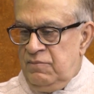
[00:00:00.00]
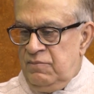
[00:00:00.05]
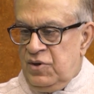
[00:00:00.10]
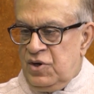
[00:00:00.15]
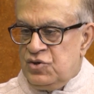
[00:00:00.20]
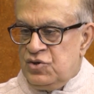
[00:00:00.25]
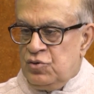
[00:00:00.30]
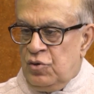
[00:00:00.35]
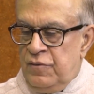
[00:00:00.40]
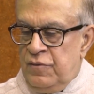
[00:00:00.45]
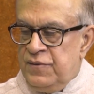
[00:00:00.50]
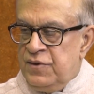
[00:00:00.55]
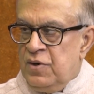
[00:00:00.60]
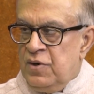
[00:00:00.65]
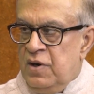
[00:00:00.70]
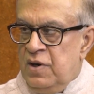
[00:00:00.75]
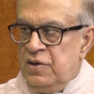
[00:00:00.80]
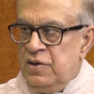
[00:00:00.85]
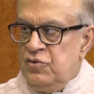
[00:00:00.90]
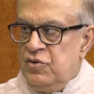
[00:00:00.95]
Because
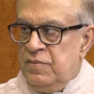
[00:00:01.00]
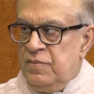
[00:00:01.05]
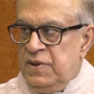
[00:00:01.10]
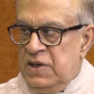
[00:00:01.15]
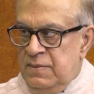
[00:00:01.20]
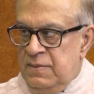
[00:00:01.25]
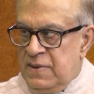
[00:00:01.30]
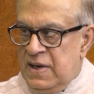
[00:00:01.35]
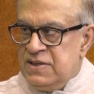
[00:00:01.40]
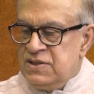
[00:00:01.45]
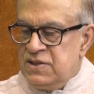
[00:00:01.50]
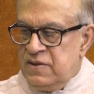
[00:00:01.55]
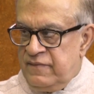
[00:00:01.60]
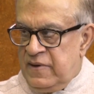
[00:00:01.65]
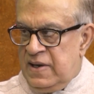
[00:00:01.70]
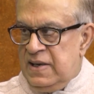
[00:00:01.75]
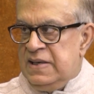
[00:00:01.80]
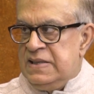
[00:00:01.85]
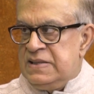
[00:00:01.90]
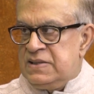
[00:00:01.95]
overall you are minimizing
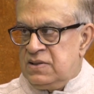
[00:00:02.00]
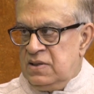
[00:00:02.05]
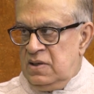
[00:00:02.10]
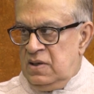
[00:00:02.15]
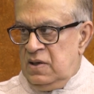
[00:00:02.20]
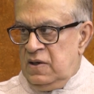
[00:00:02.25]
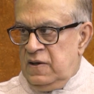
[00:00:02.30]
violence.